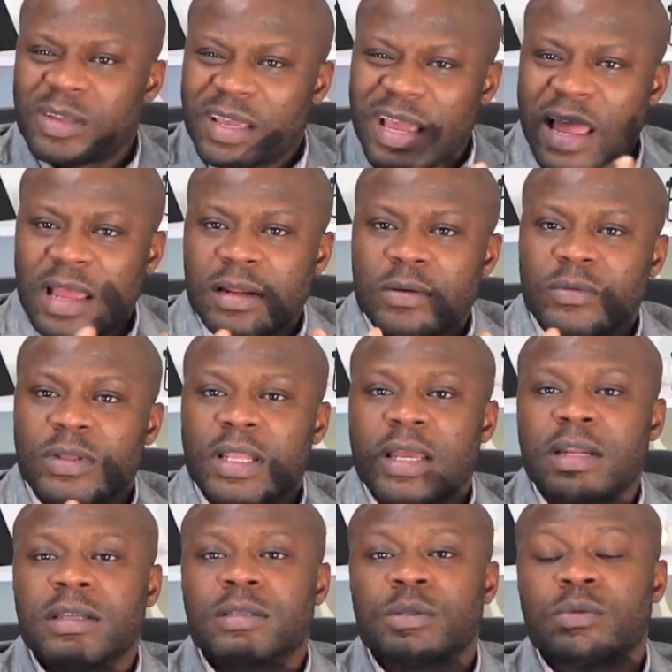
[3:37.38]
kind of
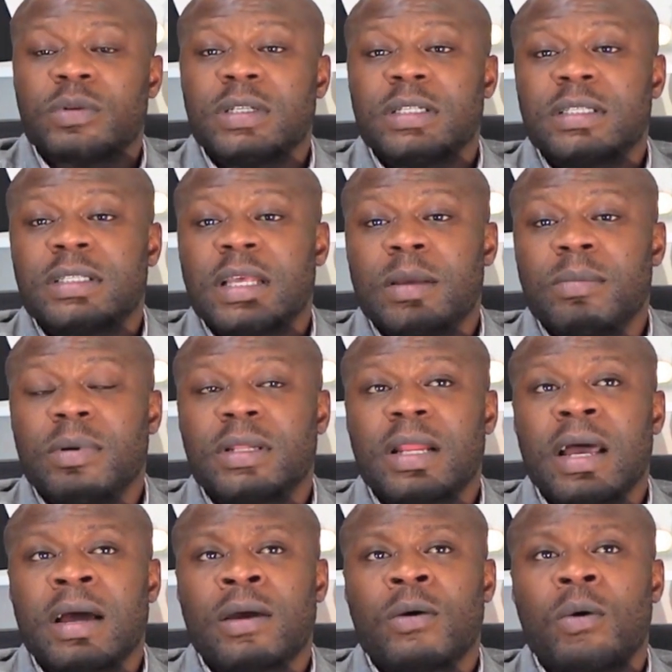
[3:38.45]
related to real estate, but
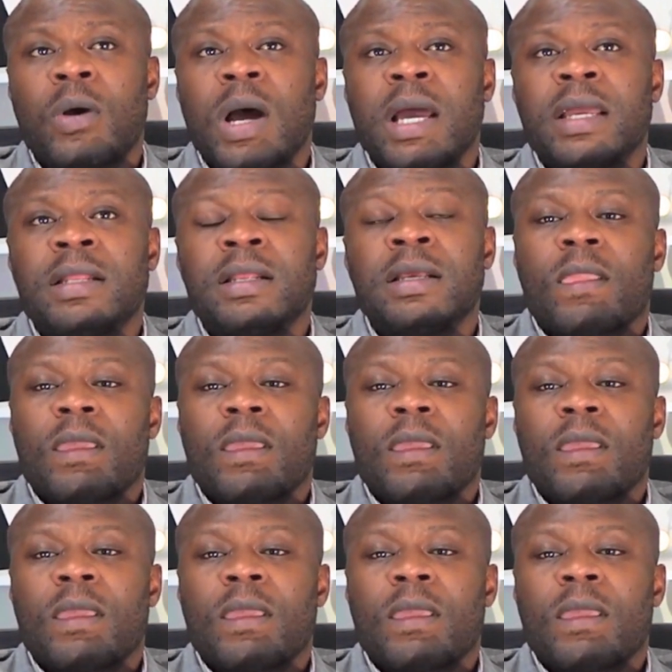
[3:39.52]
not quite.